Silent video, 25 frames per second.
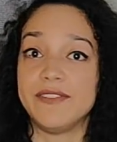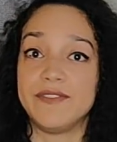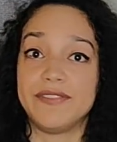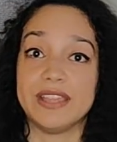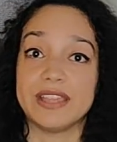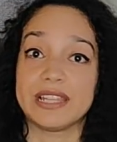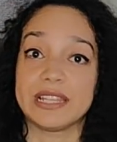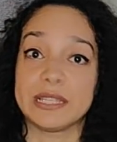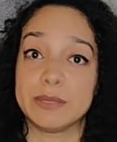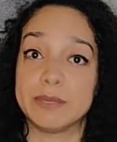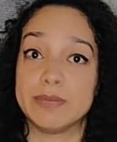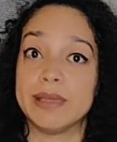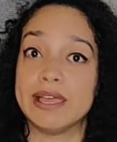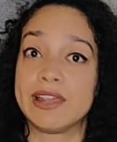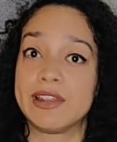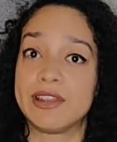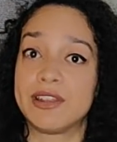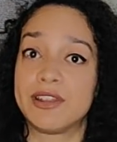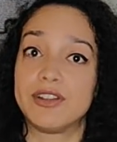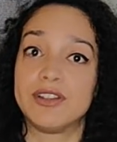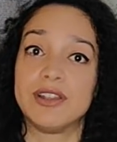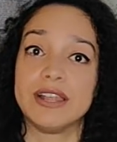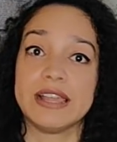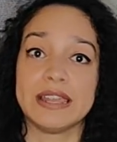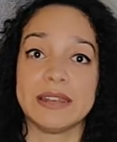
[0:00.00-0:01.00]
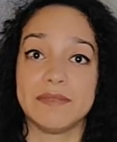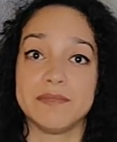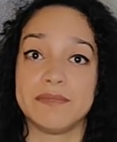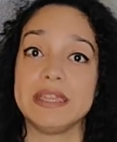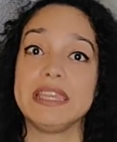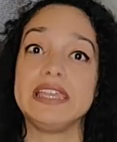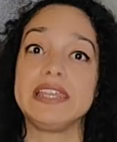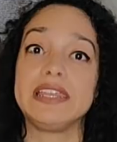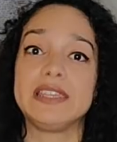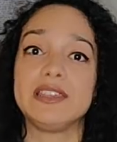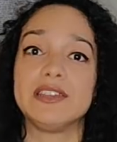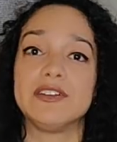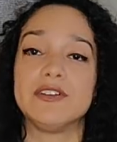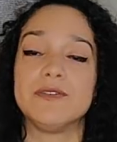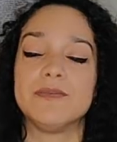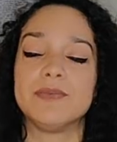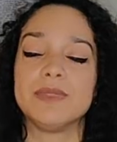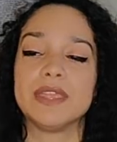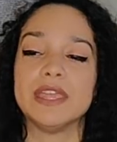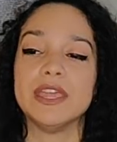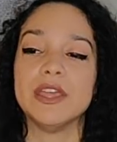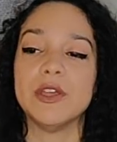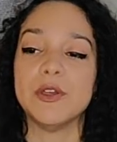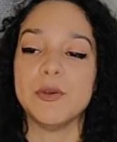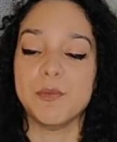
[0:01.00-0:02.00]
if that's better, and a
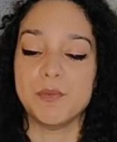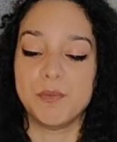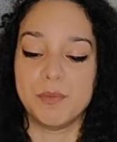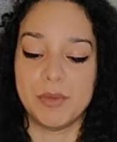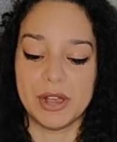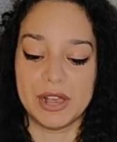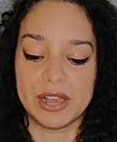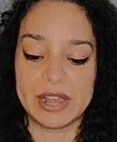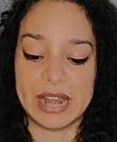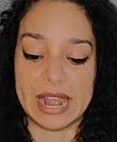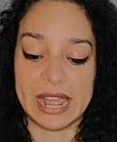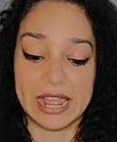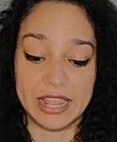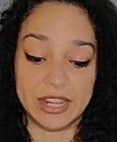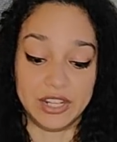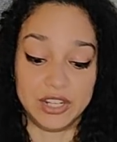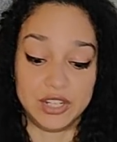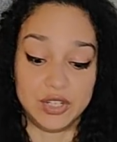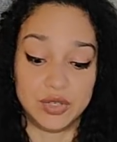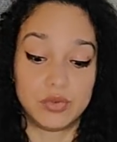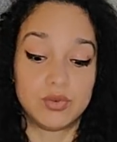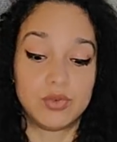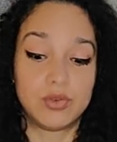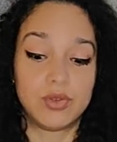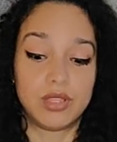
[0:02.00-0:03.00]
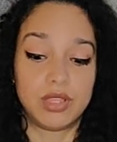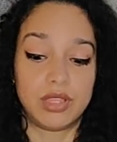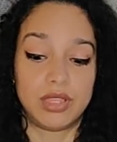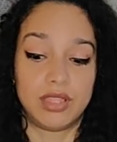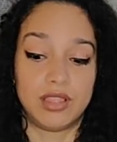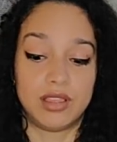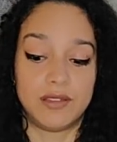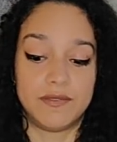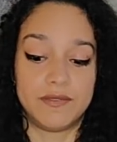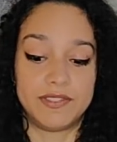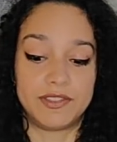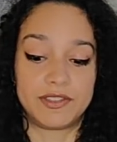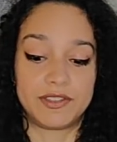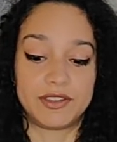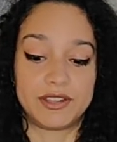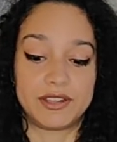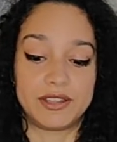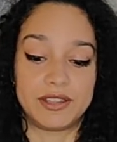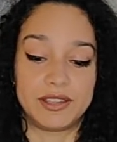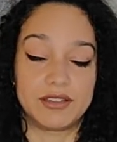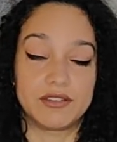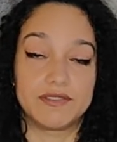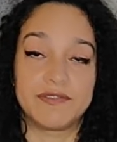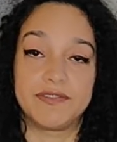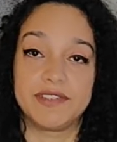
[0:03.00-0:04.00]
medium, but I do love their
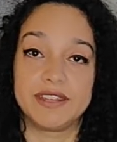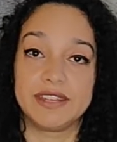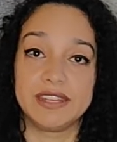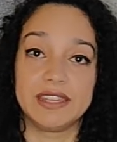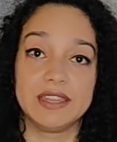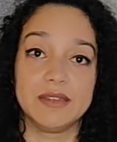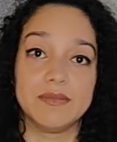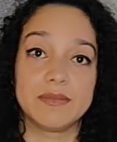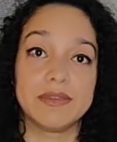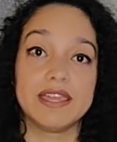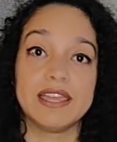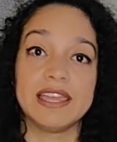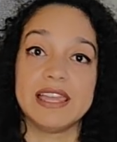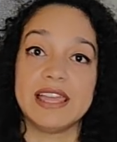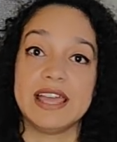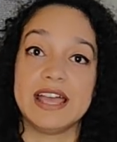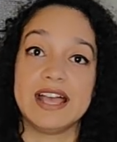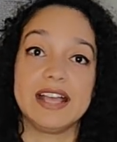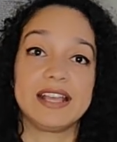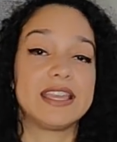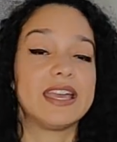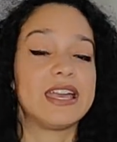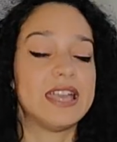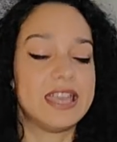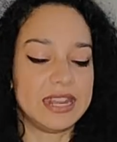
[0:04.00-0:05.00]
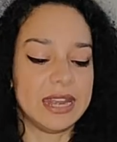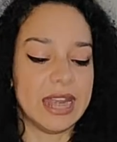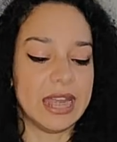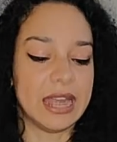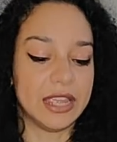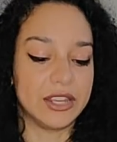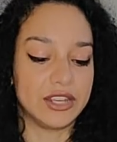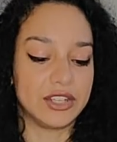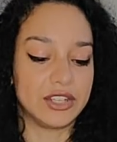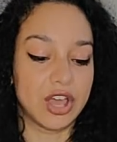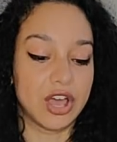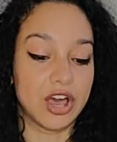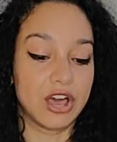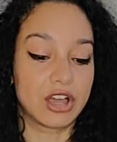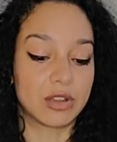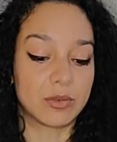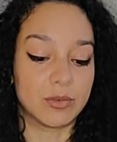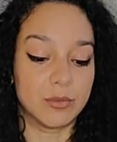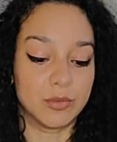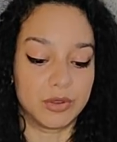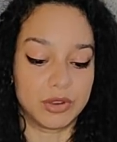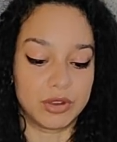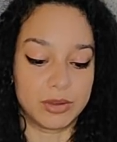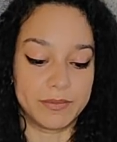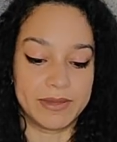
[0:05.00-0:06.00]
calligraphy nib. Again, I
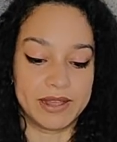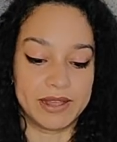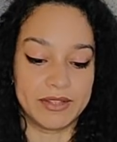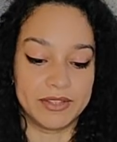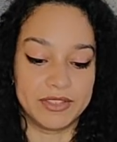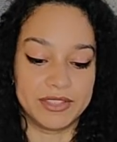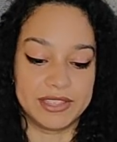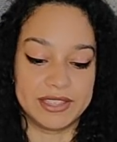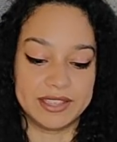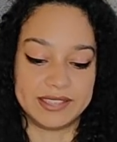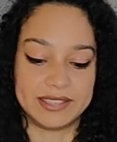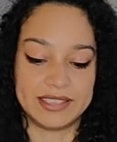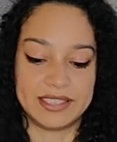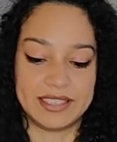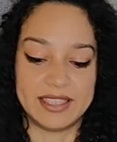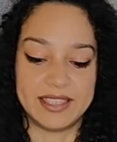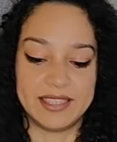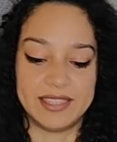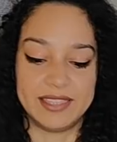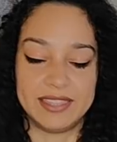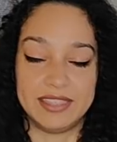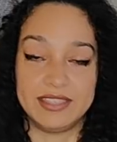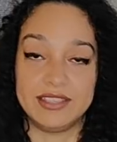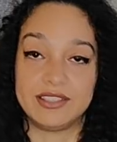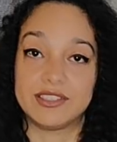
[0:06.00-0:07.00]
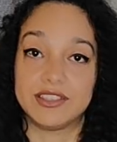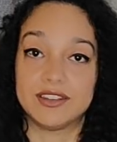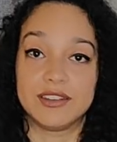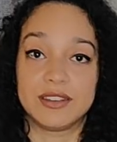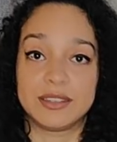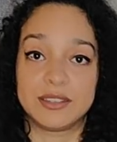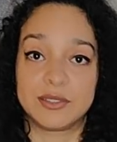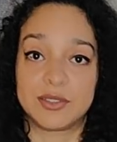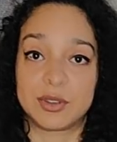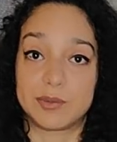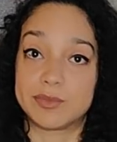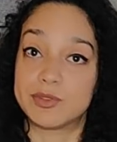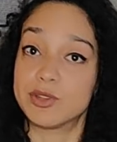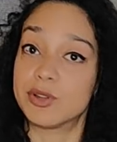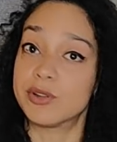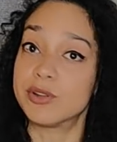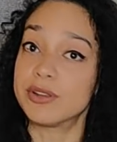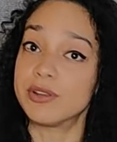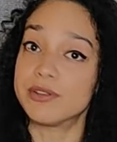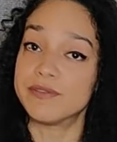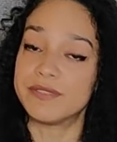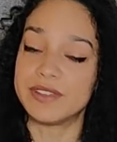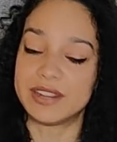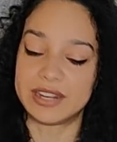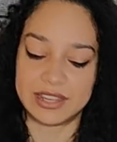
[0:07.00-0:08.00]
talk more about this in the Sunday
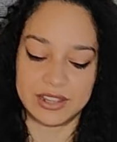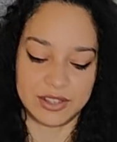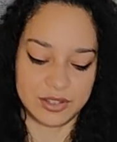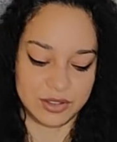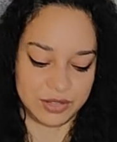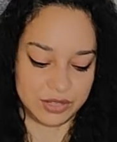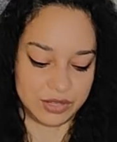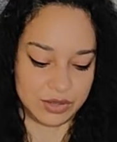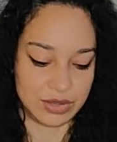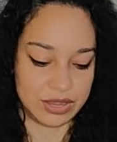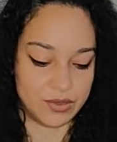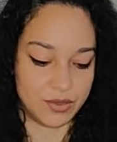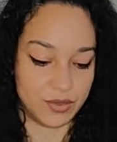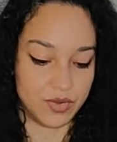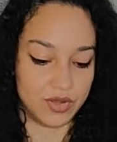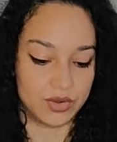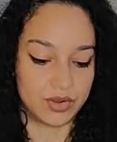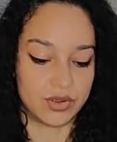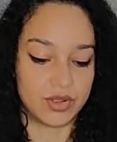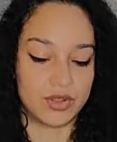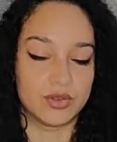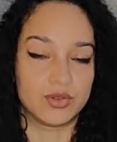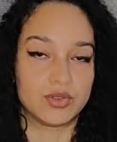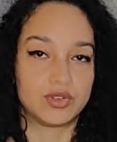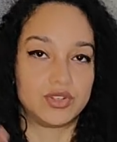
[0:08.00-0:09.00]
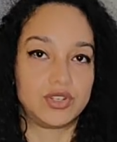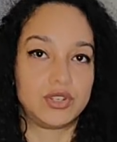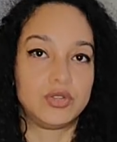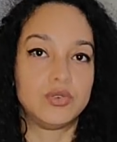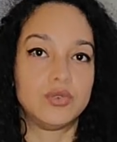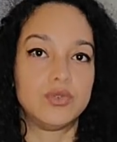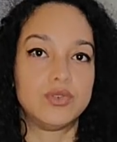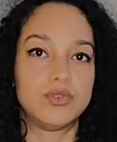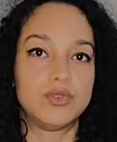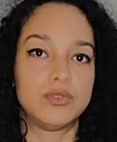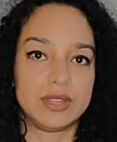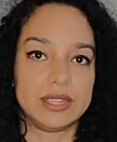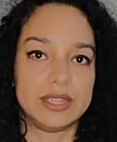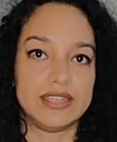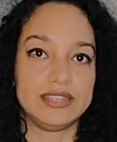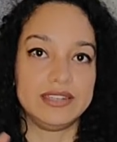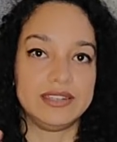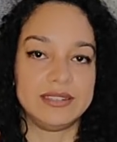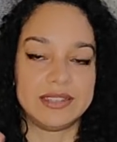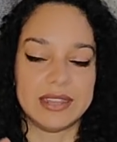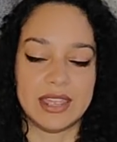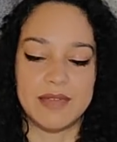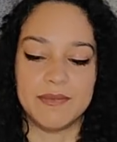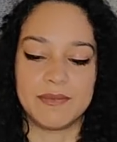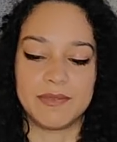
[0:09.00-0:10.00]
Scriptorium video, so I won't go too
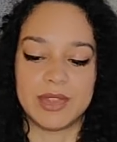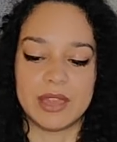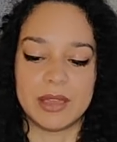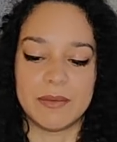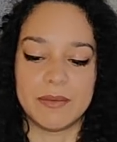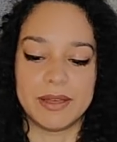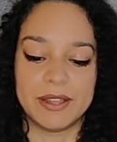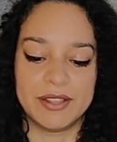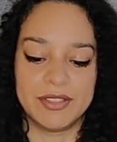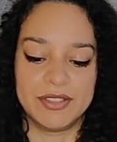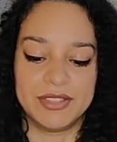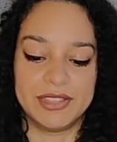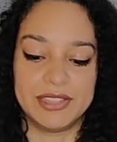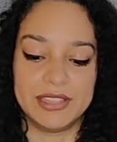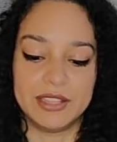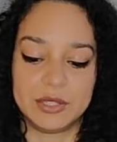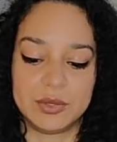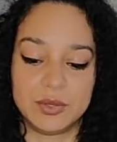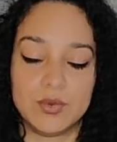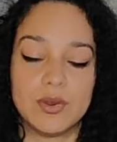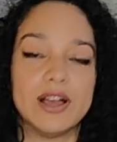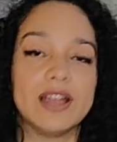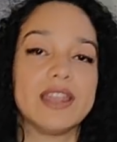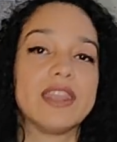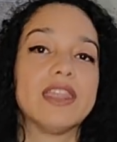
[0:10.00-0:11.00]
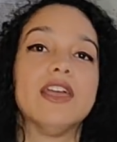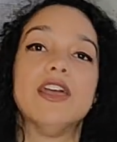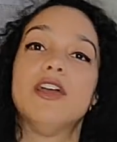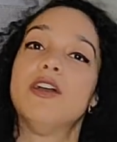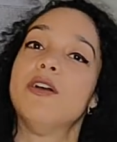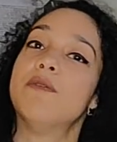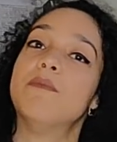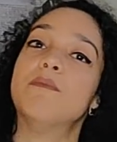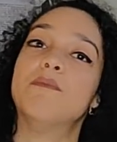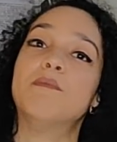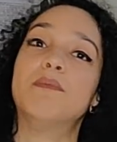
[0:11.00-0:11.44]
in depth about this one,